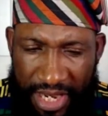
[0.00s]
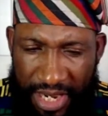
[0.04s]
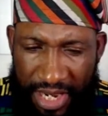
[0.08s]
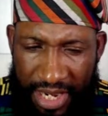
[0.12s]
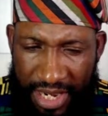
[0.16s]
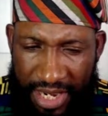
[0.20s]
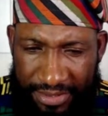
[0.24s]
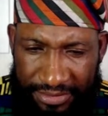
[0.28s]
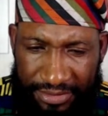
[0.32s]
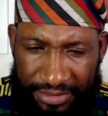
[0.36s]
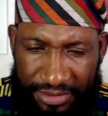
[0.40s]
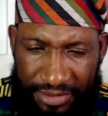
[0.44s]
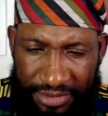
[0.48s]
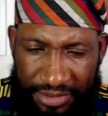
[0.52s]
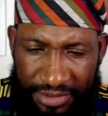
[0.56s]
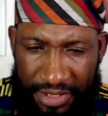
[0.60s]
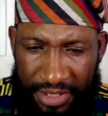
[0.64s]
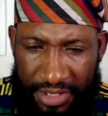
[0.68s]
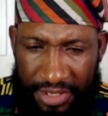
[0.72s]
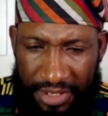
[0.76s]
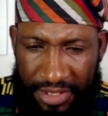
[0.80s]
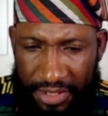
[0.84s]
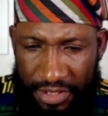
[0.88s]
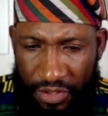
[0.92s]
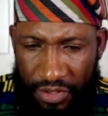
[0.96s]
And
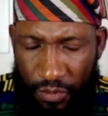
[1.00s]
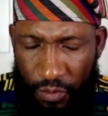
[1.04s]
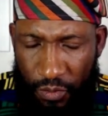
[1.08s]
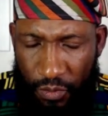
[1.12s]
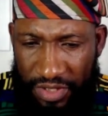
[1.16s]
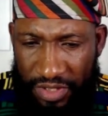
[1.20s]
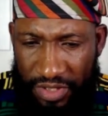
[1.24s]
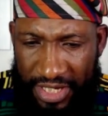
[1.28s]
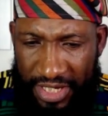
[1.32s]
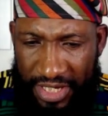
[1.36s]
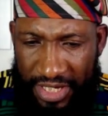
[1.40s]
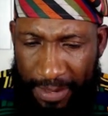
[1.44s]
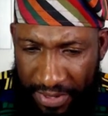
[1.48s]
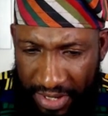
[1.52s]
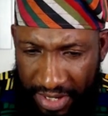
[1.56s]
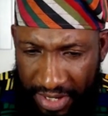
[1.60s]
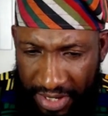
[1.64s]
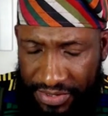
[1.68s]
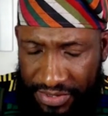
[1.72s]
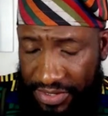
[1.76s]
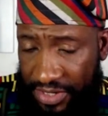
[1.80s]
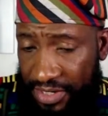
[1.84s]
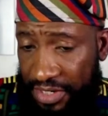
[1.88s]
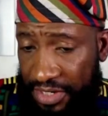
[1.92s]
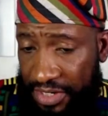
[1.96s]
what
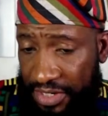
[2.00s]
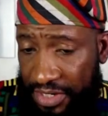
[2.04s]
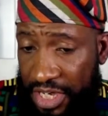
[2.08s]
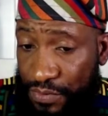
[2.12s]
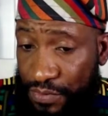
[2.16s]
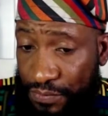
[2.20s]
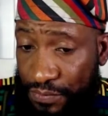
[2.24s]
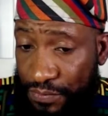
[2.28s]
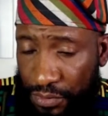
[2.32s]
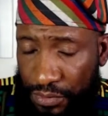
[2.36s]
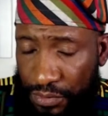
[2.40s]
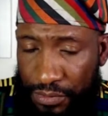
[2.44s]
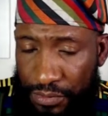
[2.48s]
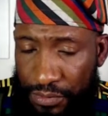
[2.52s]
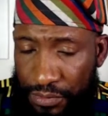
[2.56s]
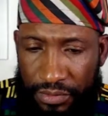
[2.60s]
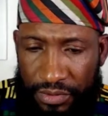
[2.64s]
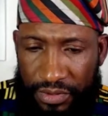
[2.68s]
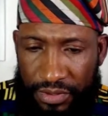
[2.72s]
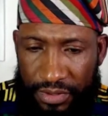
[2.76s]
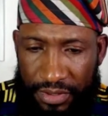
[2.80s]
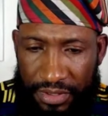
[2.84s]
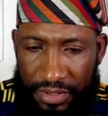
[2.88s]
appears in his view